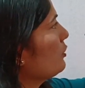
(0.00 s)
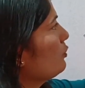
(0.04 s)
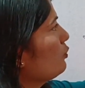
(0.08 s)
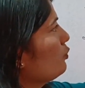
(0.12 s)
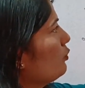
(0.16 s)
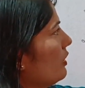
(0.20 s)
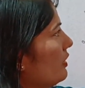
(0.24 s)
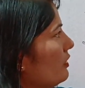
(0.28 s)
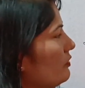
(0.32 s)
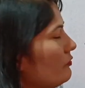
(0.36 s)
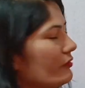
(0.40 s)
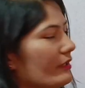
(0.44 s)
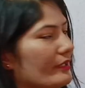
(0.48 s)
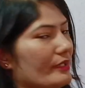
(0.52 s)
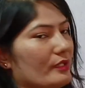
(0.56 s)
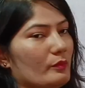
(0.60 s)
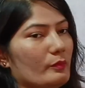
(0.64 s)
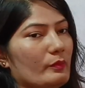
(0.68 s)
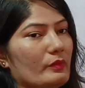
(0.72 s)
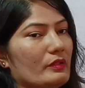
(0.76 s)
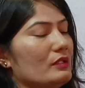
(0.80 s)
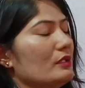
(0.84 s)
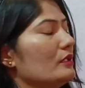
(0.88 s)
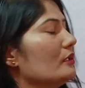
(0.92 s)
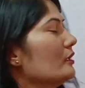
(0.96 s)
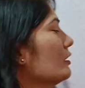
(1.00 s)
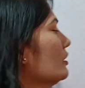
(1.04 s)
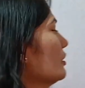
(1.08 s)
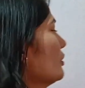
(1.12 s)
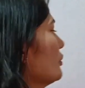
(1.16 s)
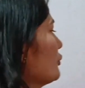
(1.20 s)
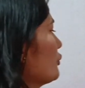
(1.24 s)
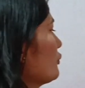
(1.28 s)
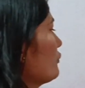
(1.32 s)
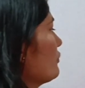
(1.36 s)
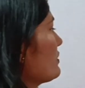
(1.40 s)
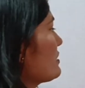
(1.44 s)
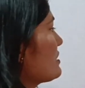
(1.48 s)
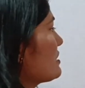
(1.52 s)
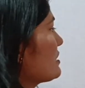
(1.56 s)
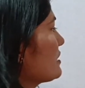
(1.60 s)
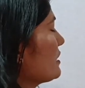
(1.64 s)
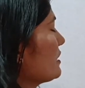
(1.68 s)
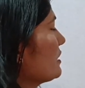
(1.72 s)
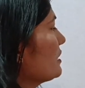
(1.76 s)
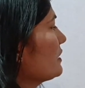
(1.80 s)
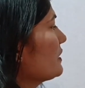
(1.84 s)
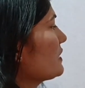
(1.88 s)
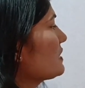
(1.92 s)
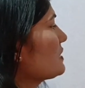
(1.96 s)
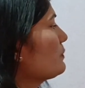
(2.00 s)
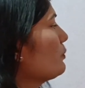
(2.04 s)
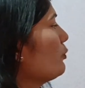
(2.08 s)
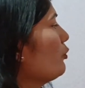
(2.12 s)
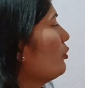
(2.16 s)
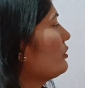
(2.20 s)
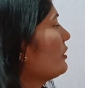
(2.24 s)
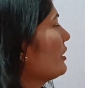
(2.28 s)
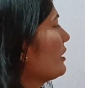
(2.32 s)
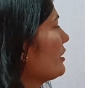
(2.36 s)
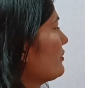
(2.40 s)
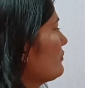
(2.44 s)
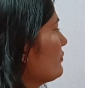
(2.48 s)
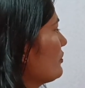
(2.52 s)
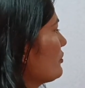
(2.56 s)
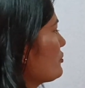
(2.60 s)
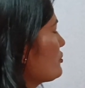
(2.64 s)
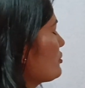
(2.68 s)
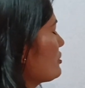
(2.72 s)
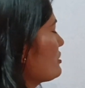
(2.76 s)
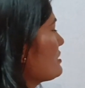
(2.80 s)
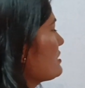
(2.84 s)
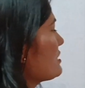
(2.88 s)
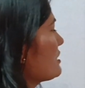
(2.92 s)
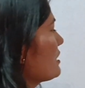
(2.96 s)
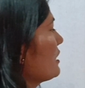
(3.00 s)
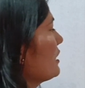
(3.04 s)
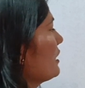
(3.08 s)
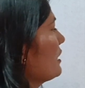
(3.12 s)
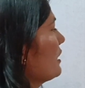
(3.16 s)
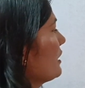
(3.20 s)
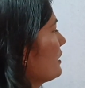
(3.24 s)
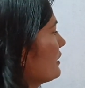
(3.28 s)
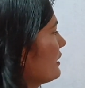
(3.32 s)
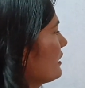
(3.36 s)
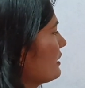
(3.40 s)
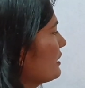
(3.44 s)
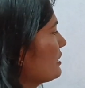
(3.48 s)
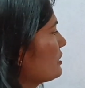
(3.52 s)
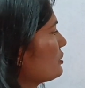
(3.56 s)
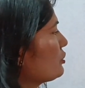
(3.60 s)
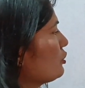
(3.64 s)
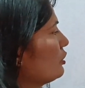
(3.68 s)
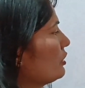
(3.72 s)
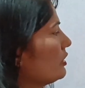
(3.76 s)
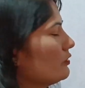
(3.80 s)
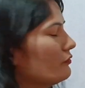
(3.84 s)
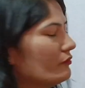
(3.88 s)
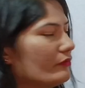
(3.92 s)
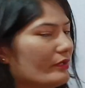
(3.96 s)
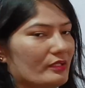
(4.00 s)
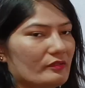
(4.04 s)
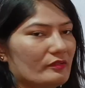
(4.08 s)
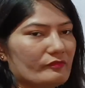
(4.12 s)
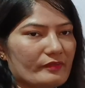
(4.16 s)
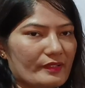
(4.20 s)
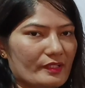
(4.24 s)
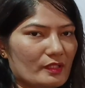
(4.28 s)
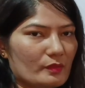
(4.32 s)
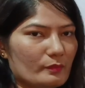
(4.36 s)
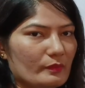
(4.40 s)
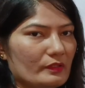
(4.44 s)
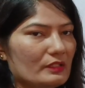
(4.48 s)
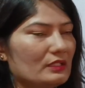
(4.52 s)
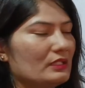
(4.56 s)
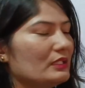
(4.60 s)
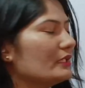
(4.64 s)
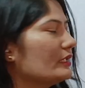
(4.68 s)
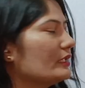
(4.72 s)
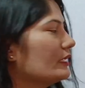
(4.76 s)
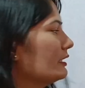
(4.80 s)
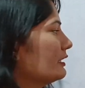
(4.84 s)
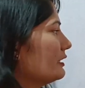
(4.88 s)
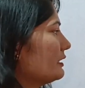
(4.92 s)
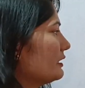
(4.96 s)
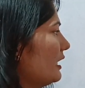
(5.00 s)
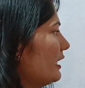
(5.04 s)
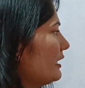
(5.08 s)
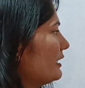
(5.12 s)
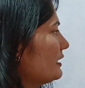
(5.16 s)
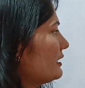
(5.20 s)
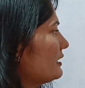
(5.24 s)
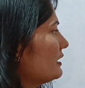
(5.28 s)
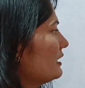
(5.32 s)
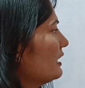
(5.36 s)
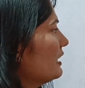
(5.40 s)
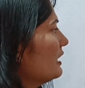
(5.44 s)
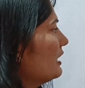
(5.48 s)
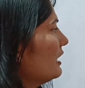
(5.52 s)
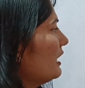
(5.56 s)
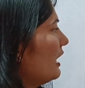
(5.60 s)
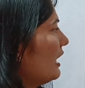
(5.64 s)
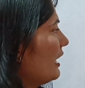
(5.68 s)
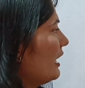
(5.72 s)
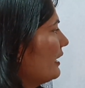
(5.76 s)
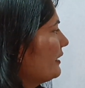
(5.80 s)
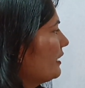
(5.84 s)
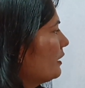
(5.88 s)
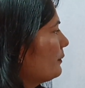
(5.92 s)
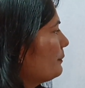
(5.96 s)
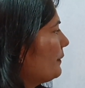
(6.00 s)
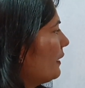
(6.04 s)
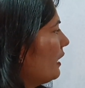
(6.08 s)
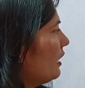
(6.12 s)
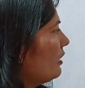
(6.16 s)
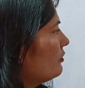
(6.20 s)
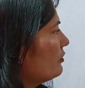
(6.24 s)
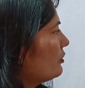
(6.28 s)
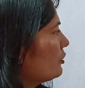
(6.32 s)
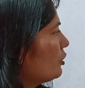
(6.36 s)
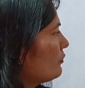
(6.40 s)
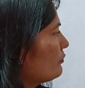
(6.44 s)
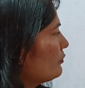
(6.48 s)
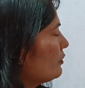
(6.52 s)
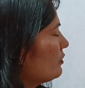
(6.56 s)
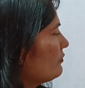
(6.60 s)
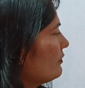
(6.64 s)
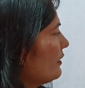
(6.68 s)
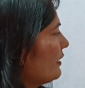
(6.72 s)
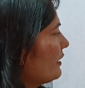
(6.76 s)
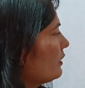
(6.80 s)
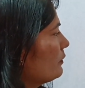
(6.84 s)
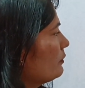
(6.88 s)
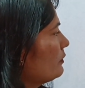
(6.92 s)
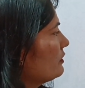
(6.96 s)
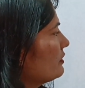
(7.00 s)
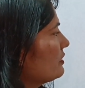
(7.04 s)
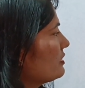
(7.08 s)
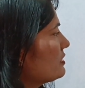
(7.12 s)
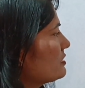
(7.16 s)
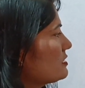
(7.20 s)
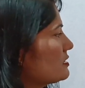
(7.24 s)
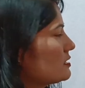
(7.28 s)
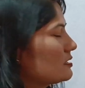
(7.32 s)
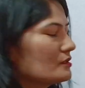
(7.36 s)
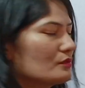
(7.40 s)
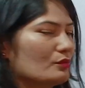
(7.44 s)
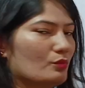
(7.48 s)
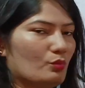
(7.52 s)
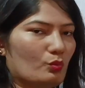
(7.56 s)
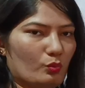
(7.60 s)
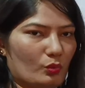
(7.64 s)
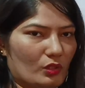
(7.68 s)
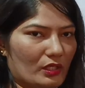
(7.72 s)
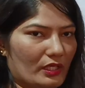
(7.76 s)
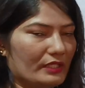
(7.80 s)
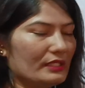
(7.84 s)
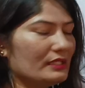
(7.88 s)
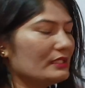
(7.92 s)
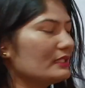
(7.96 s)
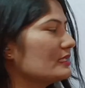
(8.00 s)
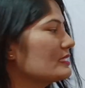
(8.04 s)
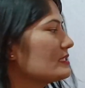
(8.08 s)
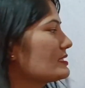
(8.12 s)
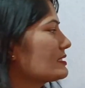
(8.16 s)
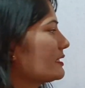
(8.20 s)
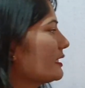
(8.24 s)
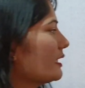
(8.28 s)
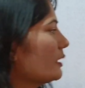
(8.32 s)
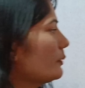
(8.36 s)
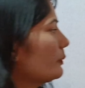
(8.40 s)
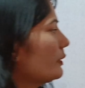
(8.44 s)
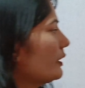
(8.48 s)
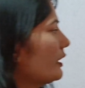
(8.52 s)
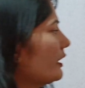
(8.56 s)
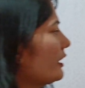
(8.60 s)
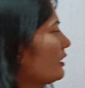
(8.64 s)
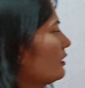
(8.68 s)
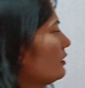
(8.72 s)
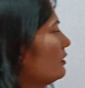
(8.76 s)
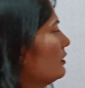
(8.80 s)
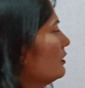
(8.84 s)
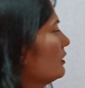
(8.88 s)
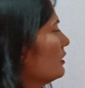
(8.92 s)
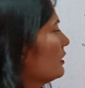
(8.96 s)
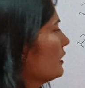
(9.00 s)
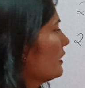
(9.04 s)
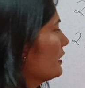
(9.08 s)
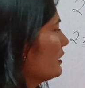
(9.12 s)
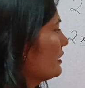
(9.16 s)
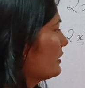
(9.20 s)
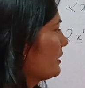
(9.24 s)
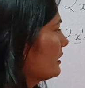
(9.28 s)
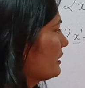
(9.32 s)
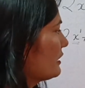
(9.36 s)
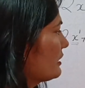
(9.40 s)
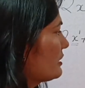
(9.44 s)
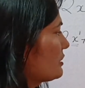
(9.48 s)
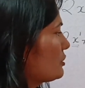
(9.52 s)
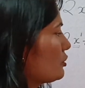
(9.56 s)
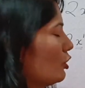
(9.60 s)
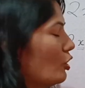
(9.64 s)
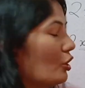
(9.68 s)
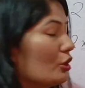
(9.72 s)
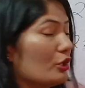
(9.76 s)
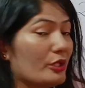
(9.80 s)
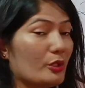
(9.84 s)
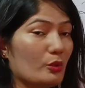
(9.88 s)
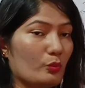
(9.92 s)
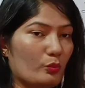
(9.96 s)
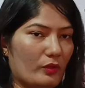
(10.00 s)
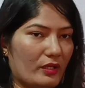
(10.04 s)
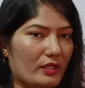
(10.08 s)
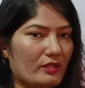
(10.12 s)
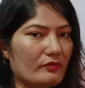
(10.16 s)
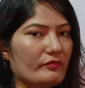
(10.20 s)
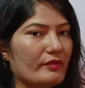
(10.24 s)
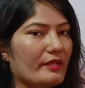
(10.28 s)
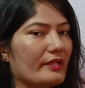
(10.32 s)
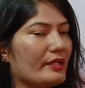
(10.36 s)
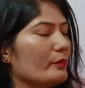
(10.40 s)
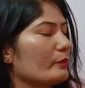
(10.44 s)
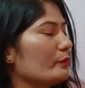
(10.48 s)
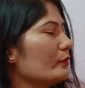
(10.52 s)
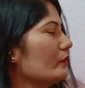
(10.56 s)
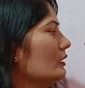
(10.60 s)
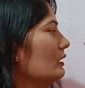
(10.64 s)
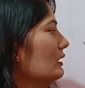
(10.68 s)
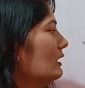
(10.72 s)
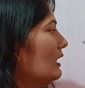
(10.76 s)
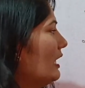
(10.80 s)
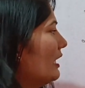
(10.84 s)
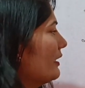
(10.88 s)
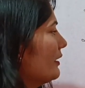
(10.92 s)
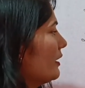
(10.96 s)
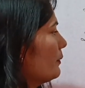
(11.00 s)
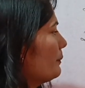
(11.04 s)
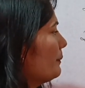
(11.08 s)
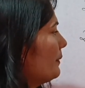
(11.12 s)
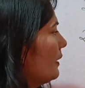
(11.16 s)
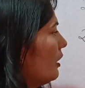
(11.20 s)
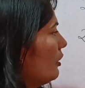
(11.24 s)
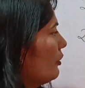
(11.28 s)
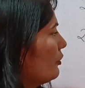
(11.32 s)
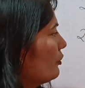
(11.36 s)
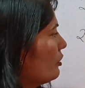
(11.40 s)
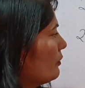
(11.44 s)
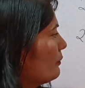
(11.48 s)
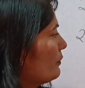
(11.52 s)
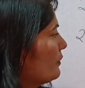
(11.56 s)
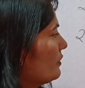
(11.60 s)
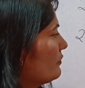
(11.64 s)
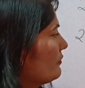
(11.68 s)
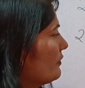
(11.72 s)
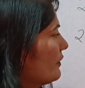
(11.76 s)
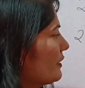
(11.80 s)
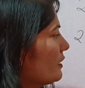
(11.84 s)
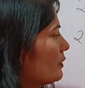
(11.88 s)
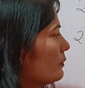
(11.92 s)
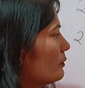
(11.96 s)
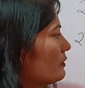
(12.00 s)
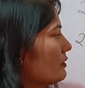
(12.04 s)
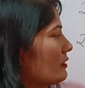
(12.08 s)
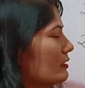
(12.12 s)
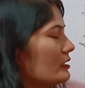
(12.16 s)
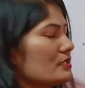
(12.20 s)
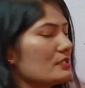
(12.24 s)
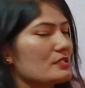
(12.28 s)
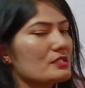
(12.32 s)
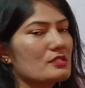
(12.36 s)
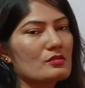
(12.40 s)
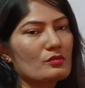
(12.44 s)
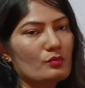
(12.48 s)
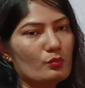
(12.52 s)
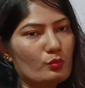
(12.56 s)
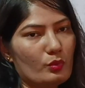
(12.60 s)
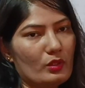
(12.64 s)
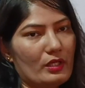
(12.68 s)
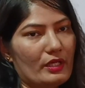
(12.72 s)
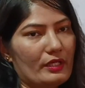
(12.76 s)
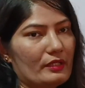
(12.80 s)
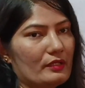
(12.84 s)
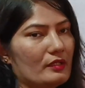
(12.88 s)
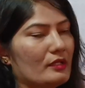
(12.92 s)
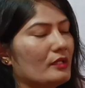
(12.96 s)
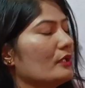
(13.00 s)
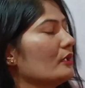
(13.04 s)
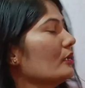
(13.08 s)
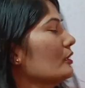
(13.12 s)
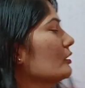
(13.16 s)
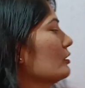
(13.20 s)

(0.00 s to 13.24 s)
in one variable, you will see these both equations, there is only one variable, right? And the power of the variable is 1. Same here, there is only one variable and the power of the variable is 1.